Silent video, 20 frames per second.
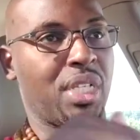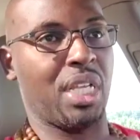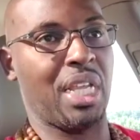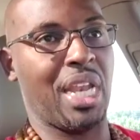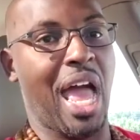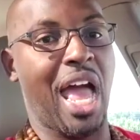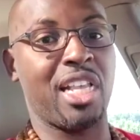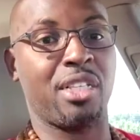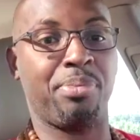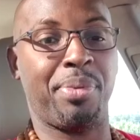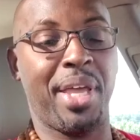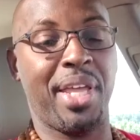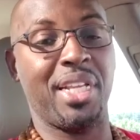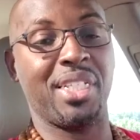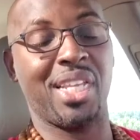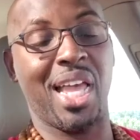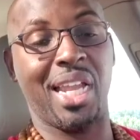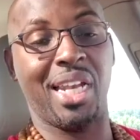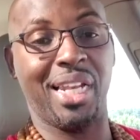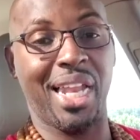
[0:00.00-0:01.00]
And I explained
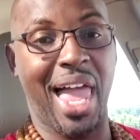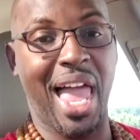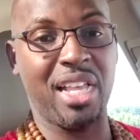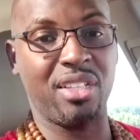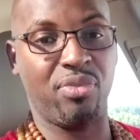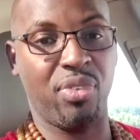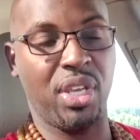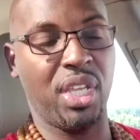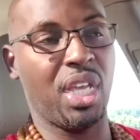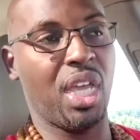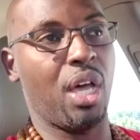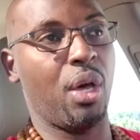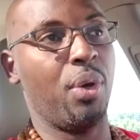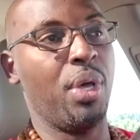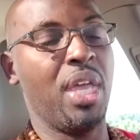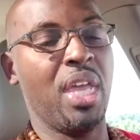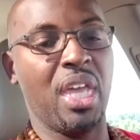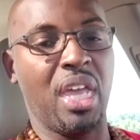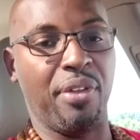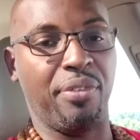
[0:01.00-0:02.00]
inside the last video,
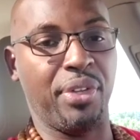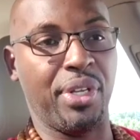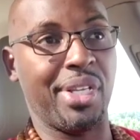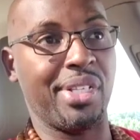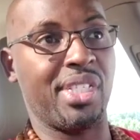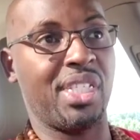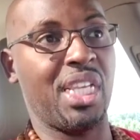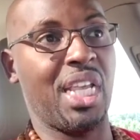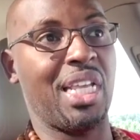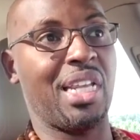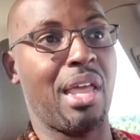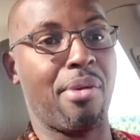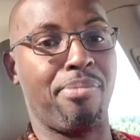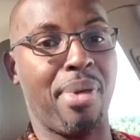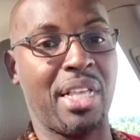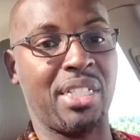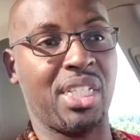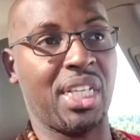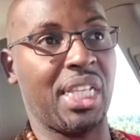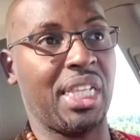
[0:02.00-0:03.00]
if you didn't see it, that
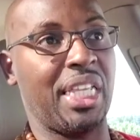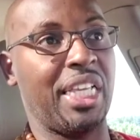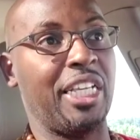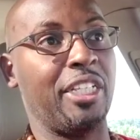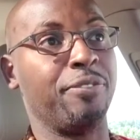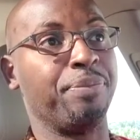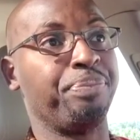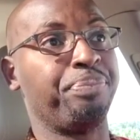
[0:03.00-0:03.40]
basically